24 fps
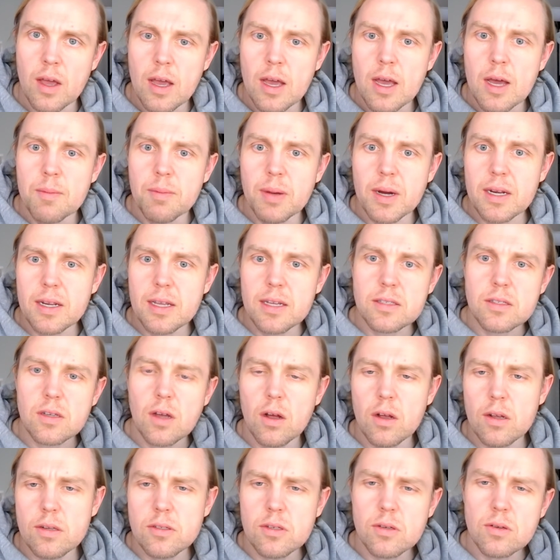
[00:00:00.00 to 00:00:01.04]
But it's
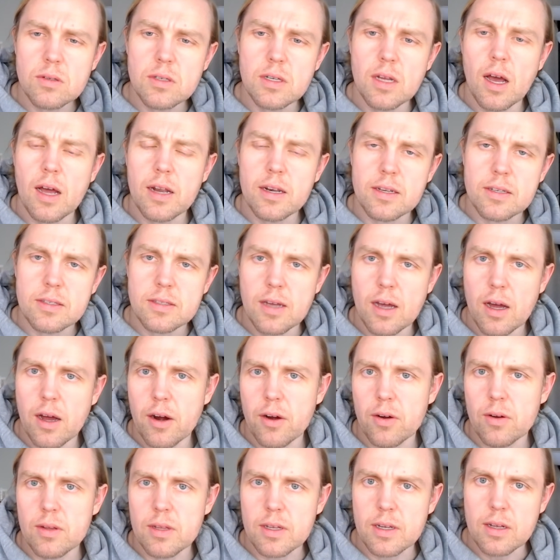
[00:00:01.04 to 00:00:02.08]
also not
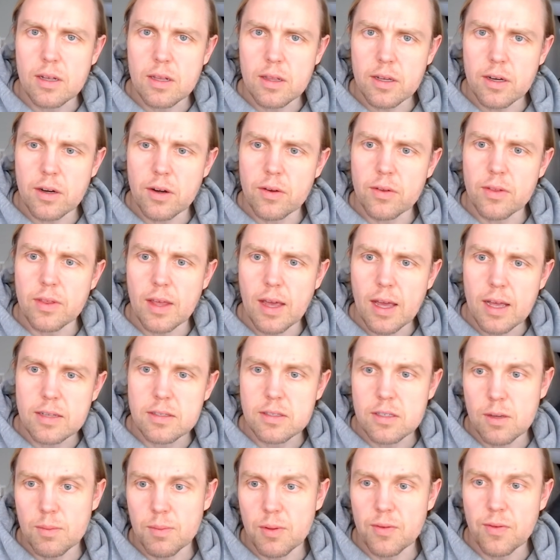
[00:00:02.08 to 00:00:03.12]
entirely clear that
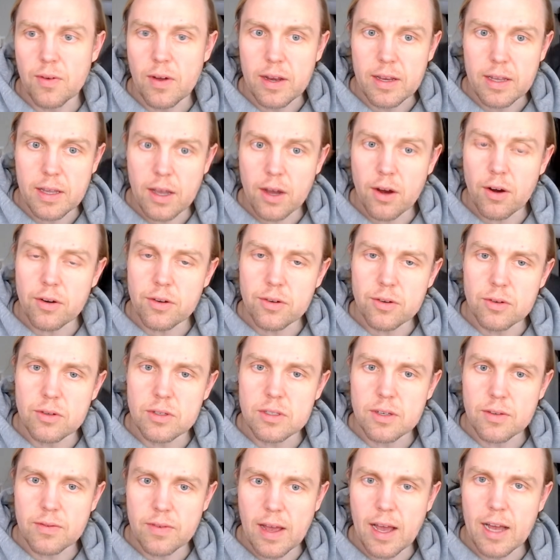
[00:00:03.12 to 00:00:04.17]
simplified
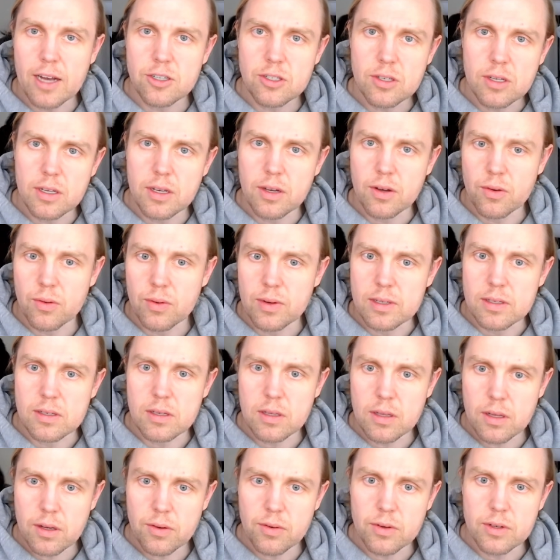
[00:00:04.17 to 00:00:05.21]
characters have actually increased
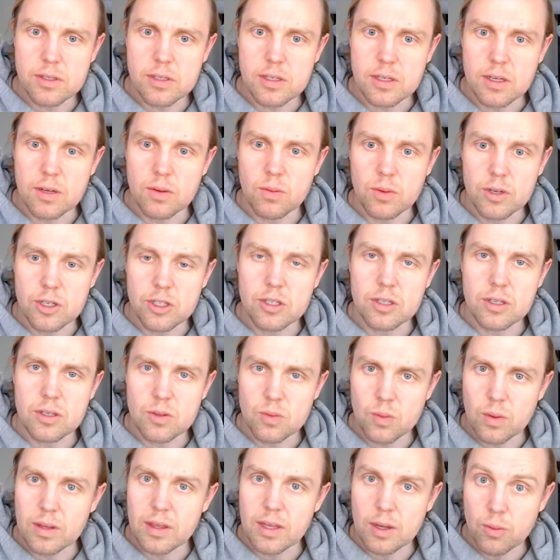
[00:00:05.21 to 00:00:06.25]
literacy, which is
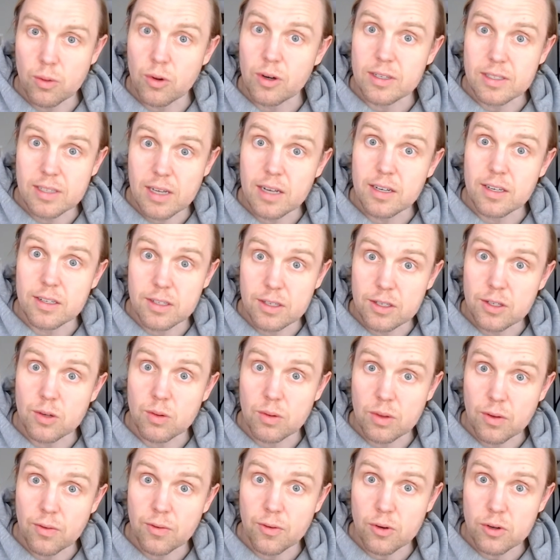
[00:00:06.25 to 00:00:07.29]
what they were intended to do
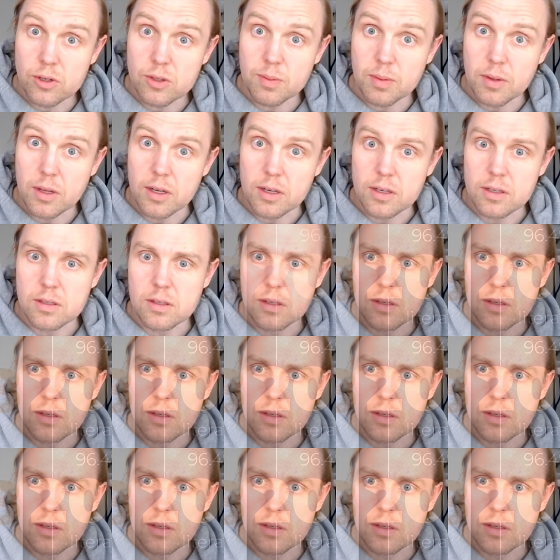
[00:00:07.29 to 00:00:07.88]
in the first place.